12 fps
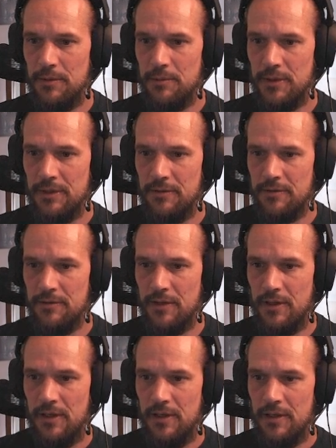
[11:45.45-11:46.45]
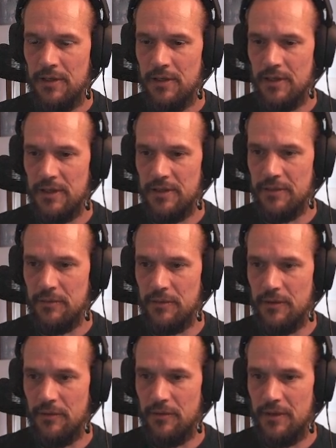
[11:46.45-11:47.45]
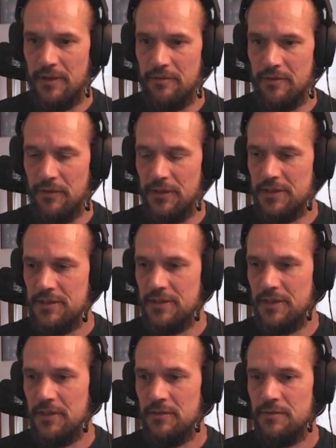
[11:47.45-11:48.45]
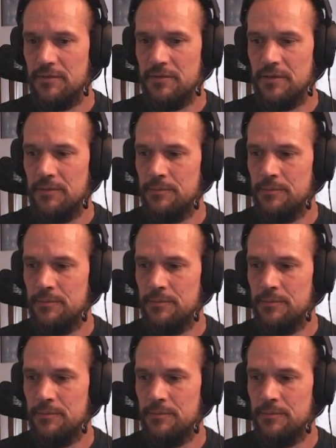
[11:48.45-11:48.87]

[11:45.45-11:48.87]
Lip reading: Yeah, I'll have all that stuff.